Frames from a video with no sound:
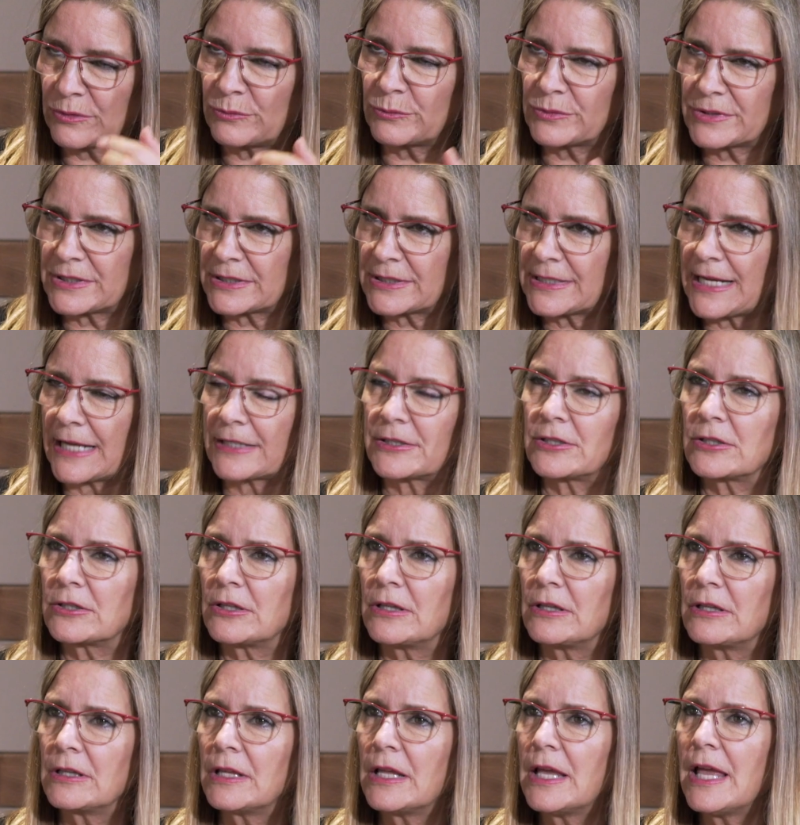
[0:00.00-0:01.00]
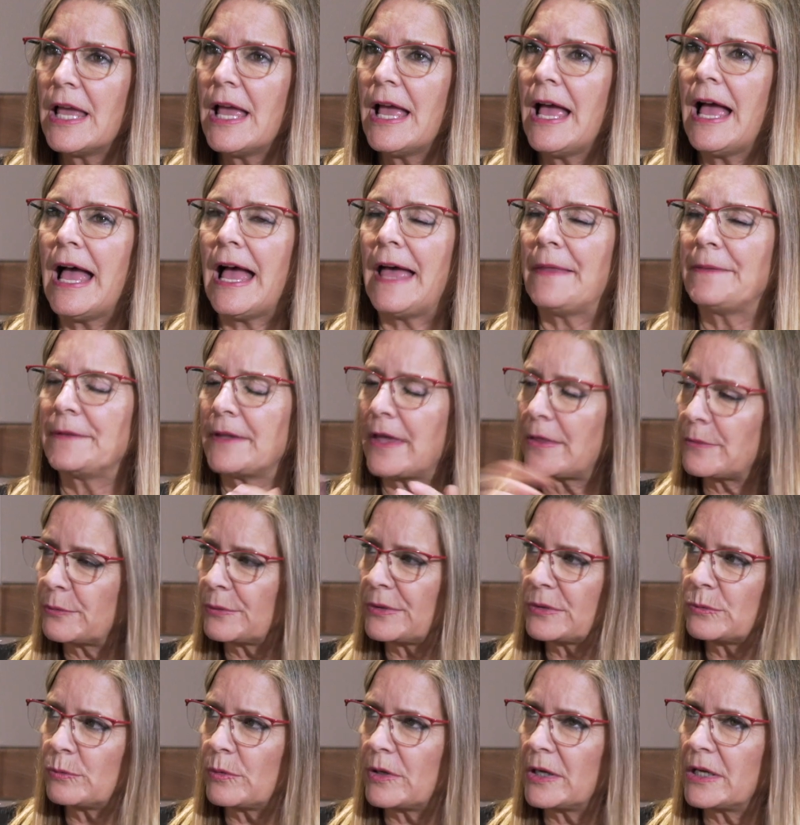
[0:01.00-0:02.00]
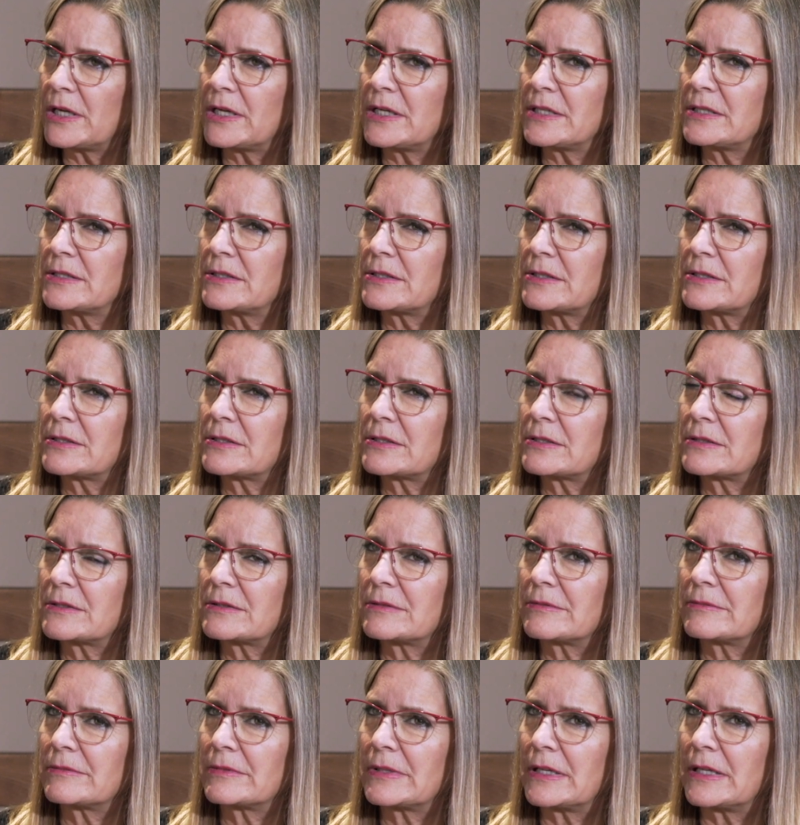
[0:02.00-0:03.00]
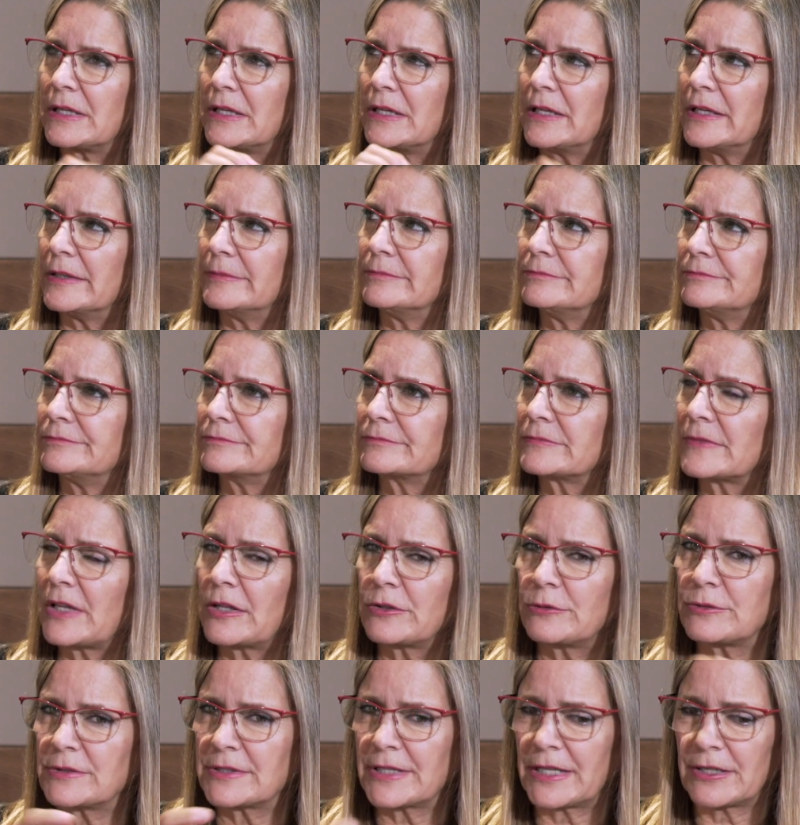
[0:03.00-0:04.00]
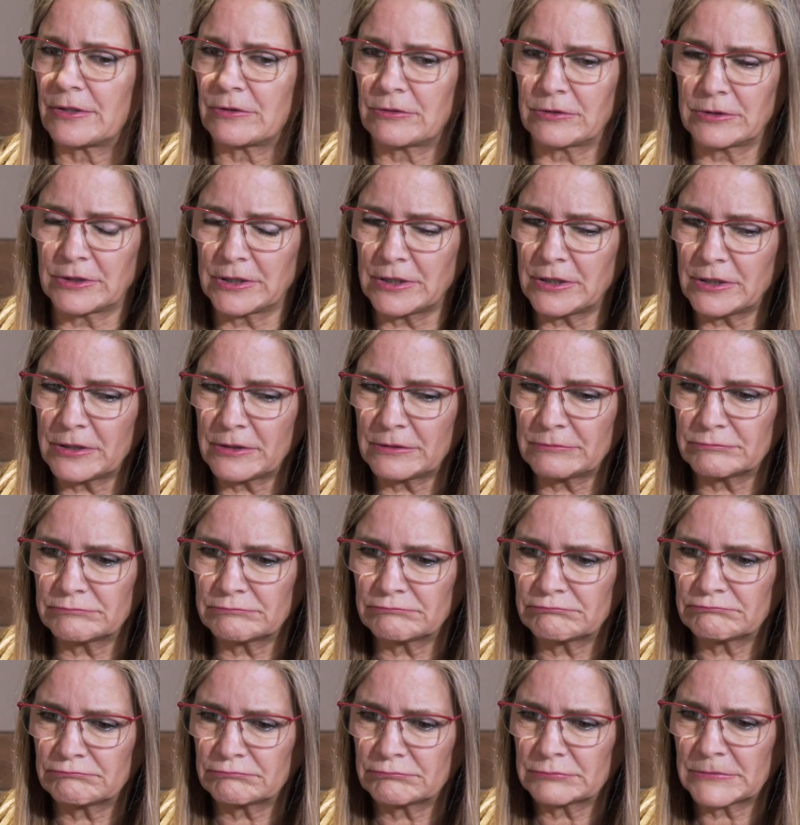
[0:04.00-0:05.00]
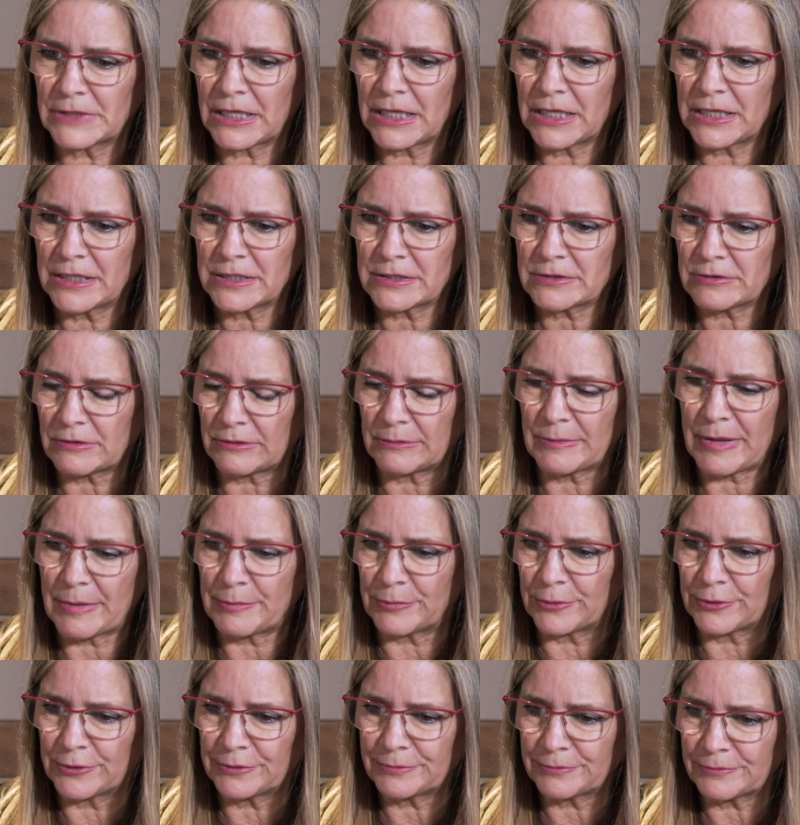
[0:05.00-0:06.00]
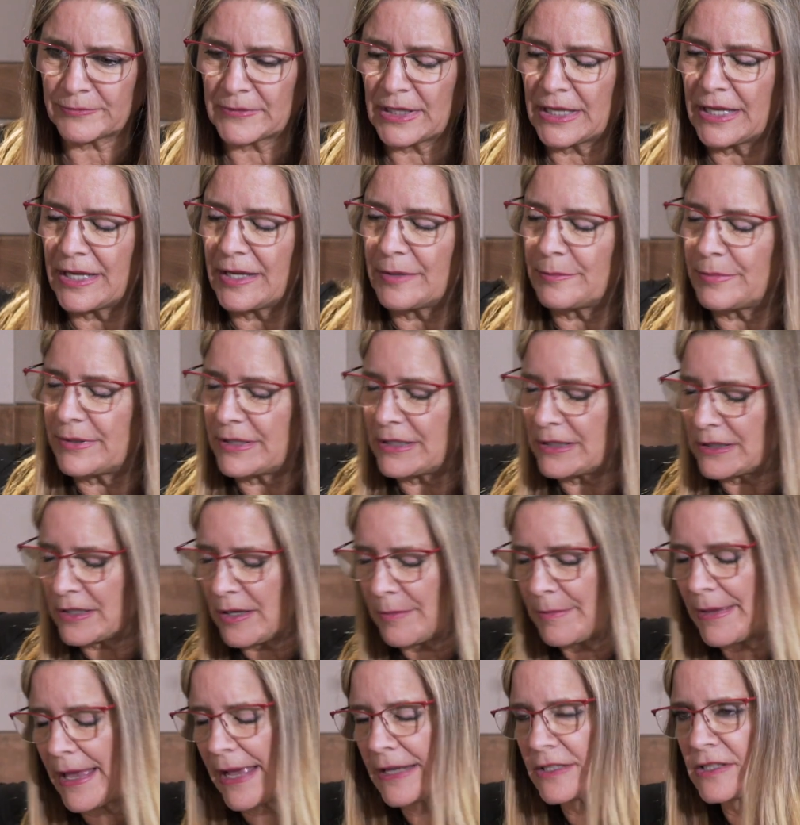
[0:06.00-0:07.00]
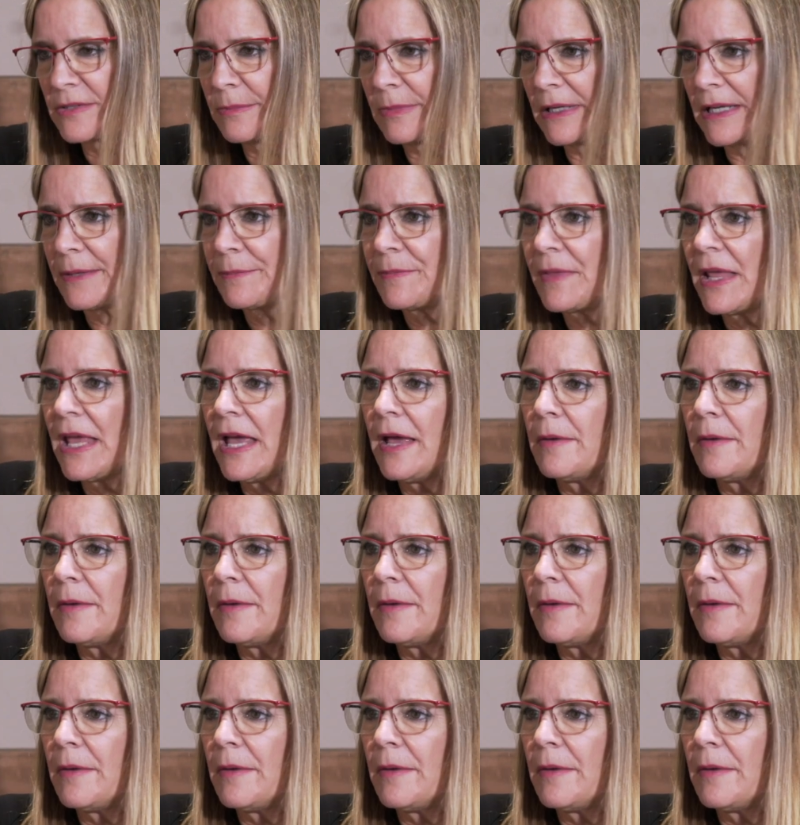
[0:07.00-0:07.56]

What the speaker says: One was the technical, and the other one was, you said earlier, don't remember, but it'll come back to me.